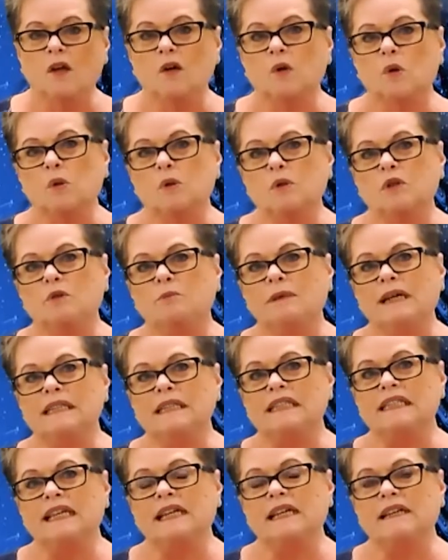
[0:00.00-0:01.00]
Or you
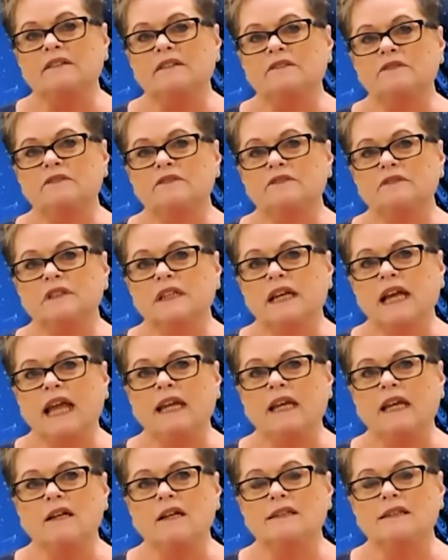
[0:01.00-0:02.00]
might have
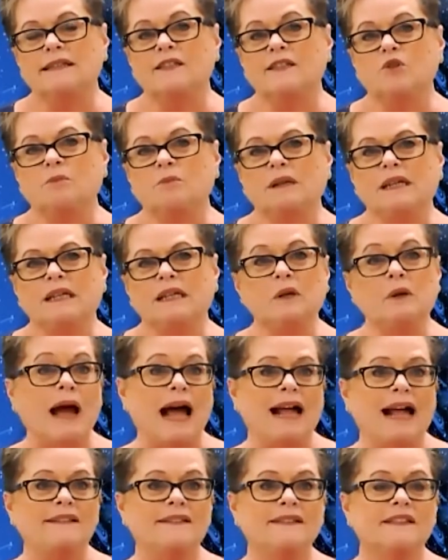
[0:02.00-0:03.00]
a consumer who
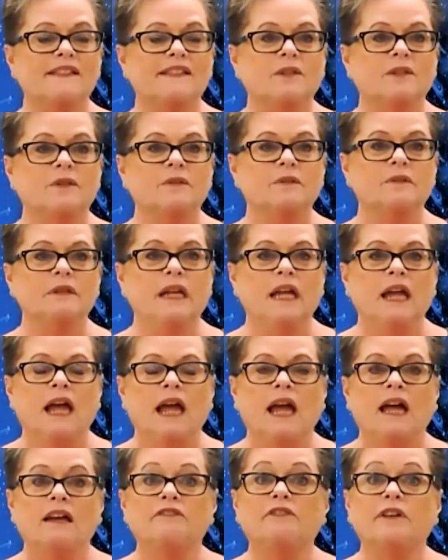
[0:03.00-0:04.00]
asks you
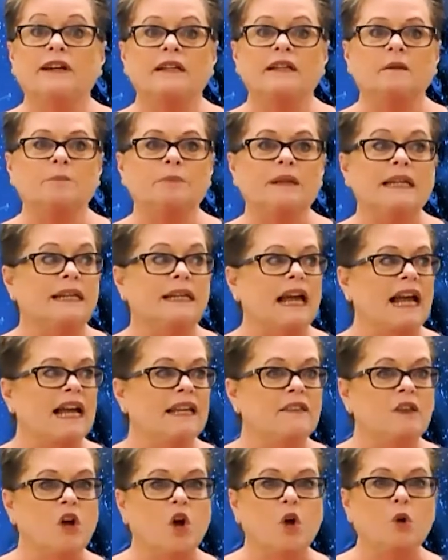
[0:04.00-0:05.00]
for help in
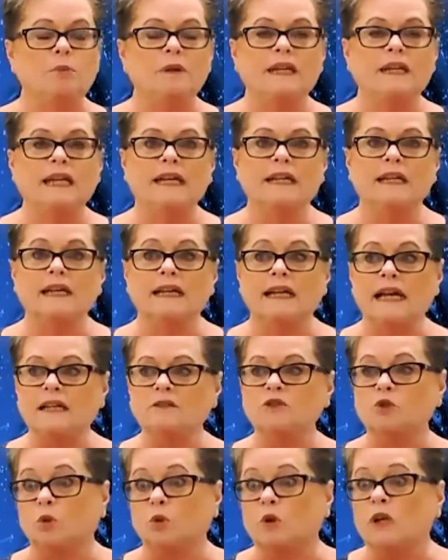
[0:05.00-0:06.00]
either opening an
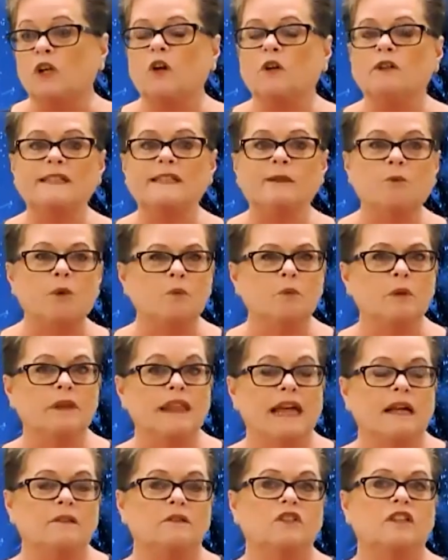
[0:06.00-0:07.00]
account or closing one
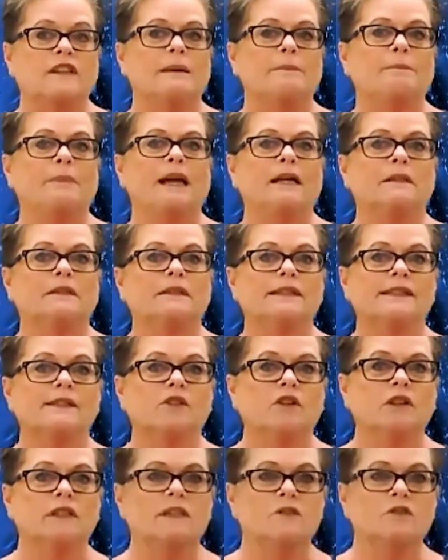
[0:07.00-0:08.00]
without their partner's
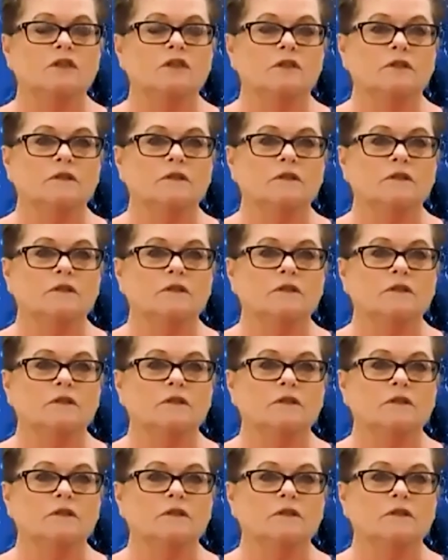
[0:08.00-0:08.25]
knowledge.